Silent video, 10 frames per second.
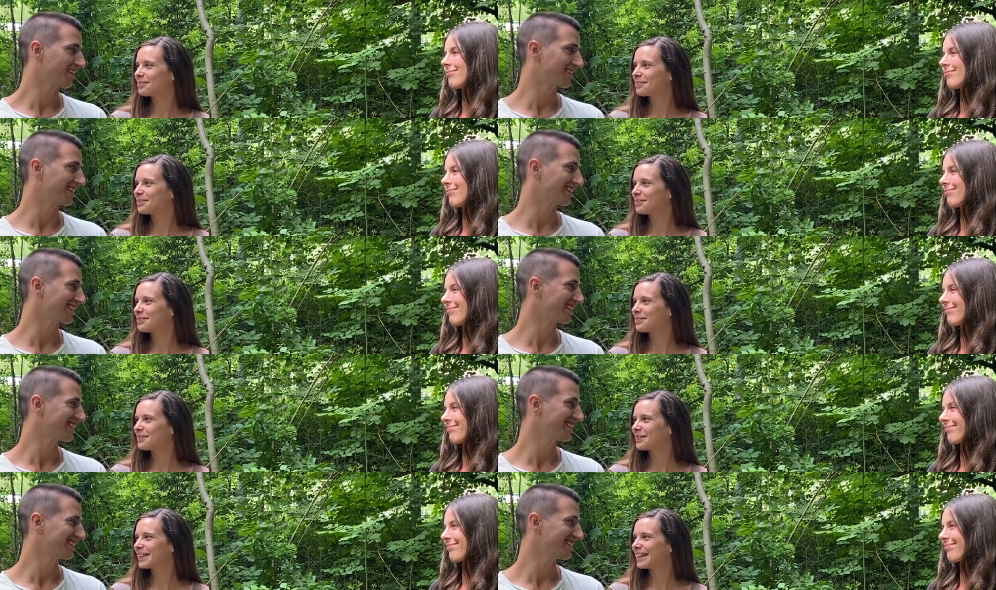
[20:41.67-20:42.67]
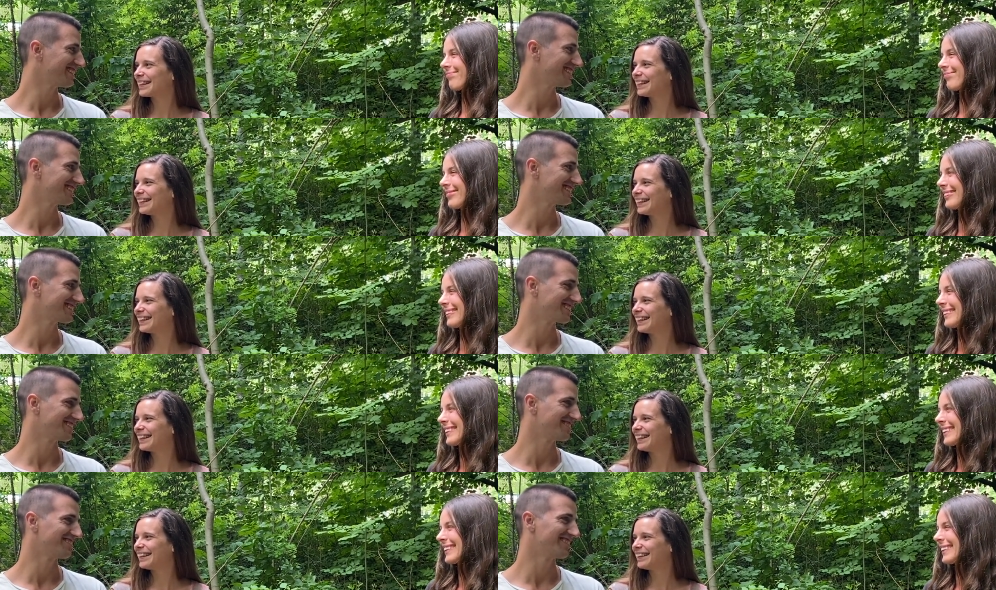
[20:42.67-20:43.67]
Speaker 1: thing.
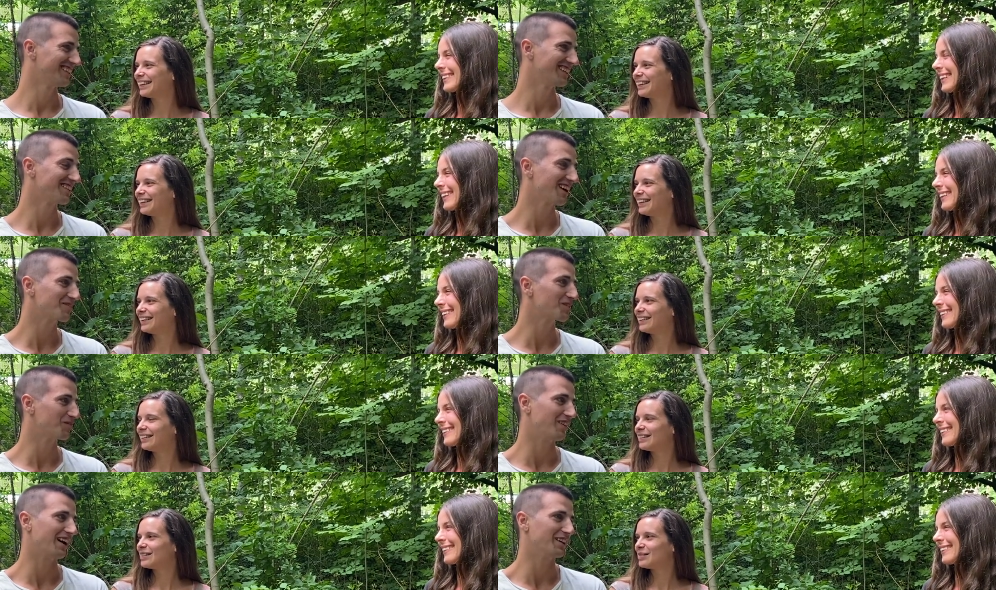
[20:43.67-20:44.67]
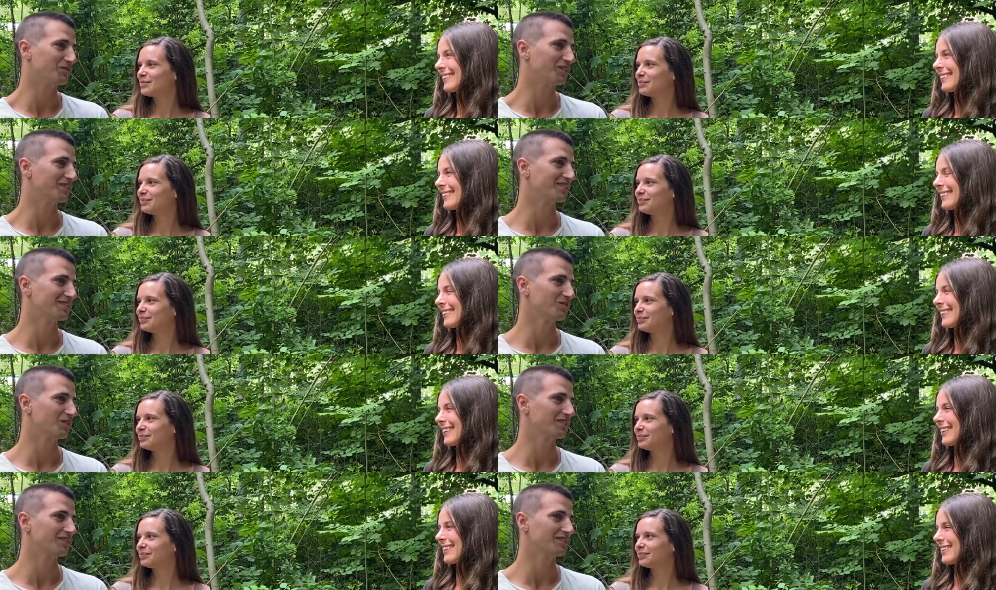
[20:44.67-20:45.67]
So you have to find
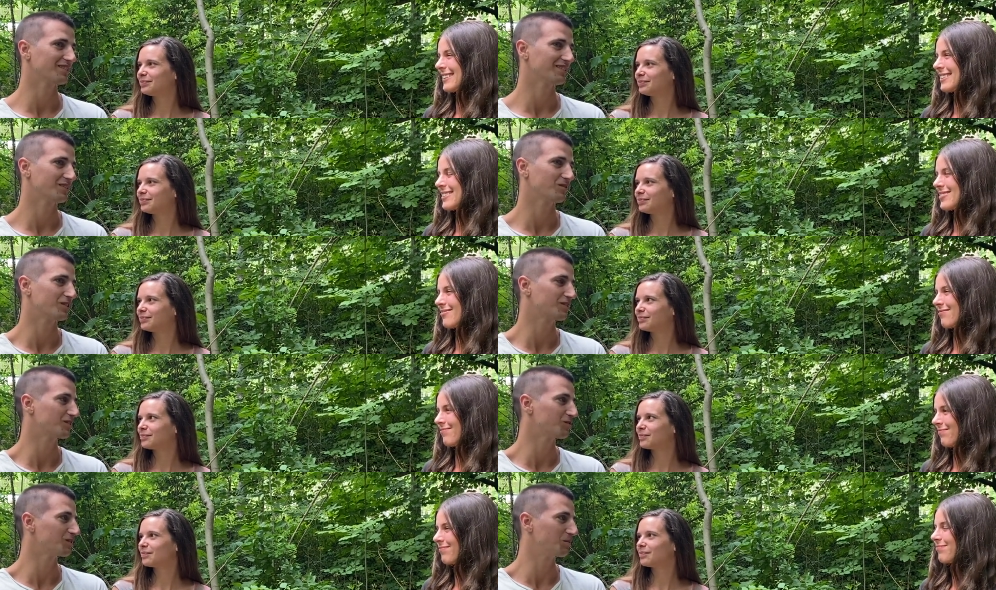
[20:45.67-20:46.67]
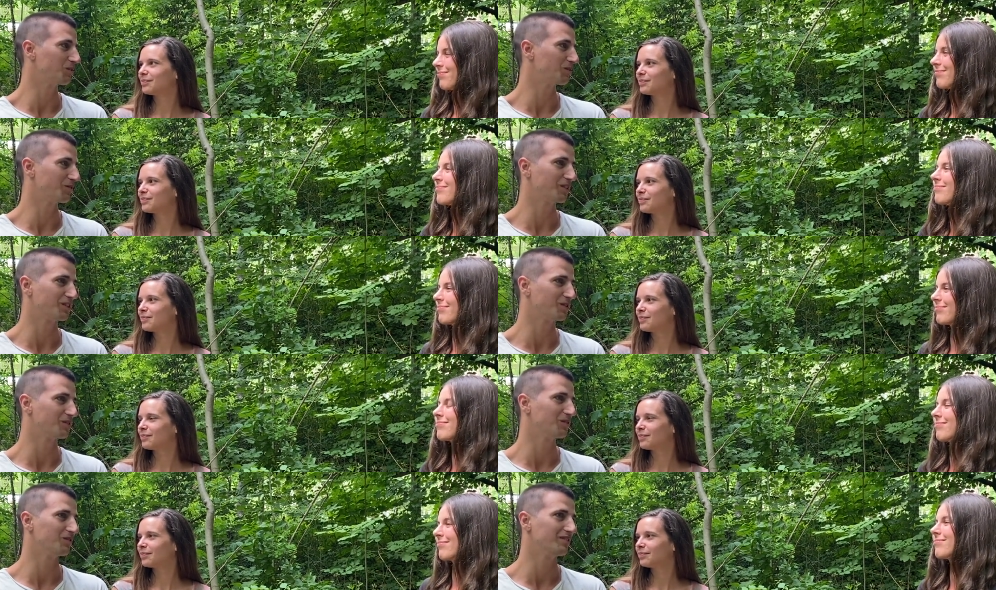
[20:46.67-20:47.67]
what's suitable for
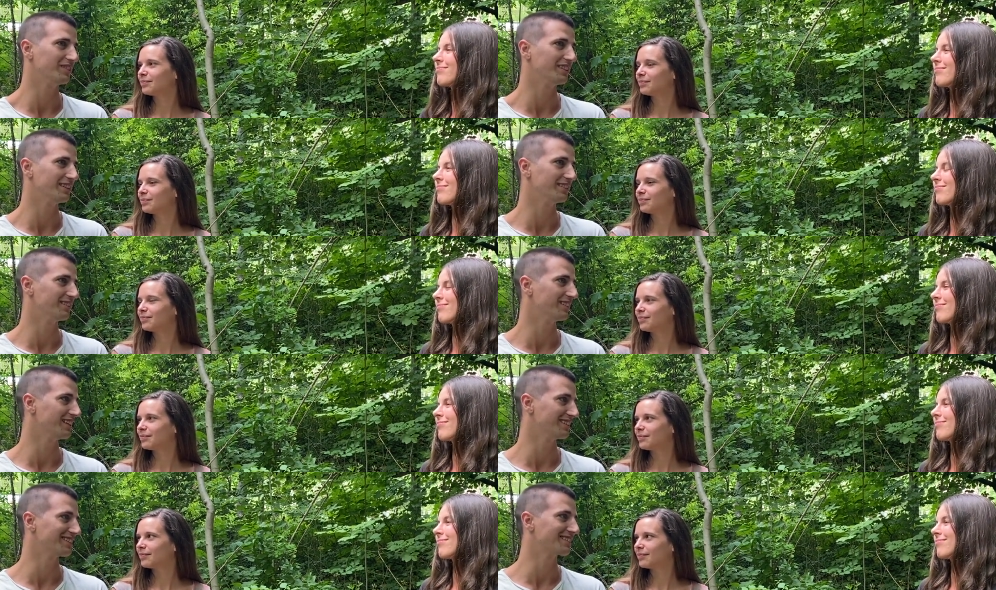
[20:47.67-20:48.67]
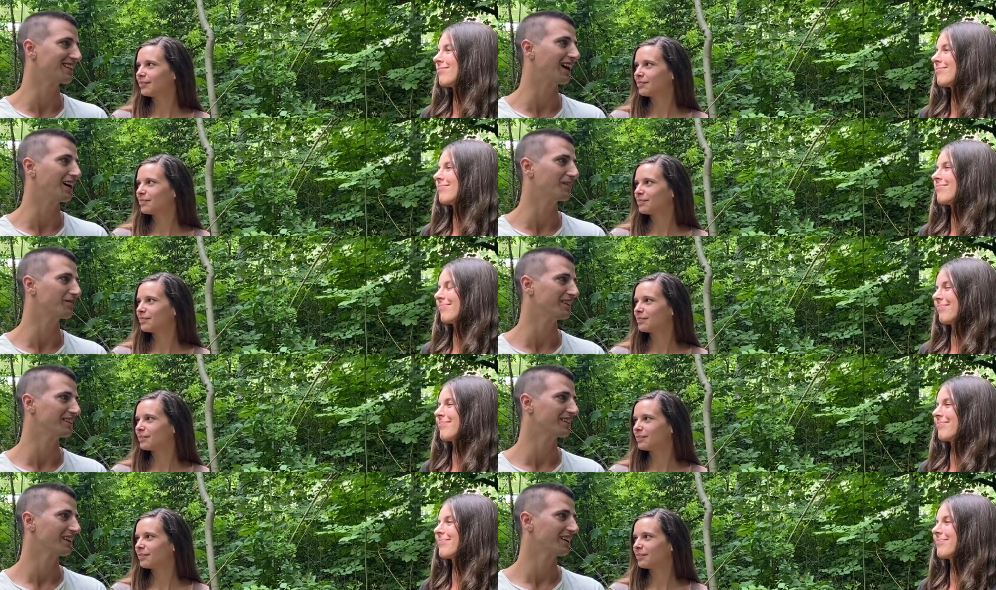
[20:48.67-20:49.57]
you in this life, and